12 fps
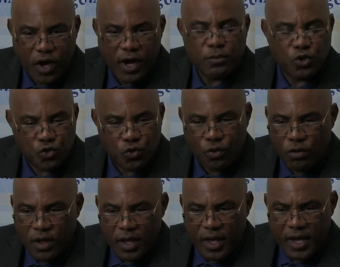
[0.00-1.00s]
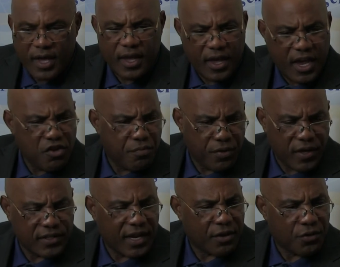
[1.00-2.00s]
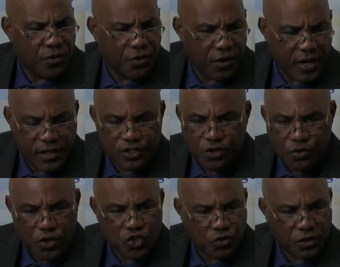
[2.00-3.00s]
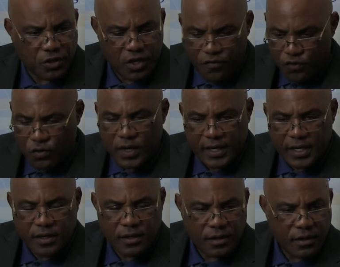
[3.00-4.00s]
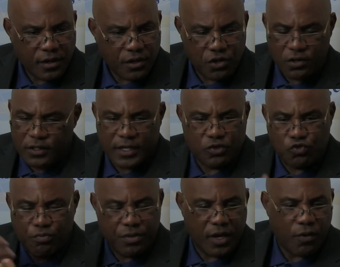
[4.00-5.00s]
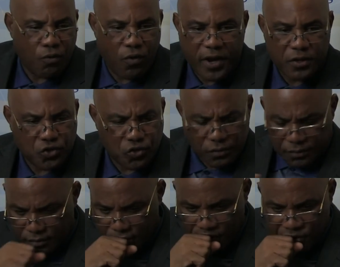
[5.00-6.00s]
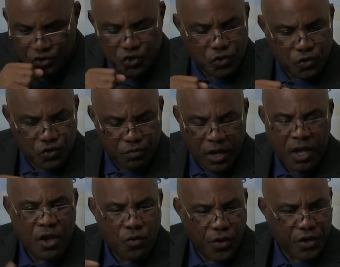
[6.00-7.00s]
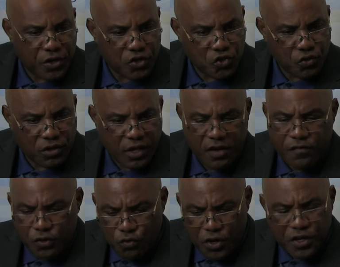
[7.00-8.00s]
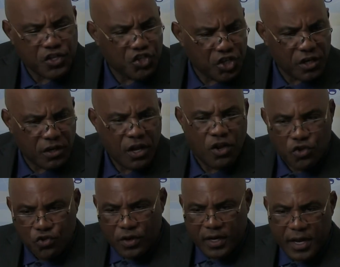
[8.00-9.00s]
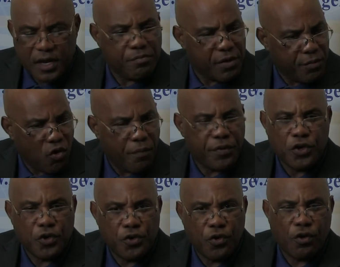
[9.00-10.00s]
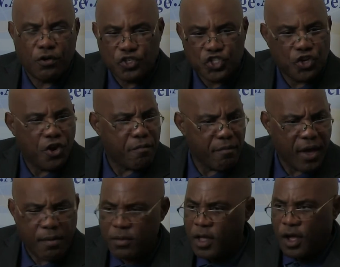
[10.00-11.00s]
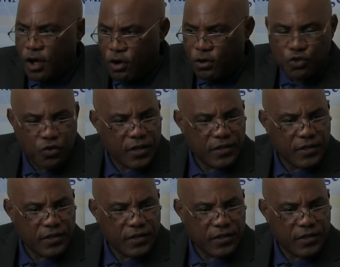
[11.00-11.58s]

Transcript: come to any place, like you go eat in a restaurant, if you clean, it doesn't have to be wearing a suit, even wearing a jean. You clean, people open the door, oh, sir, ma'am, oh, you want to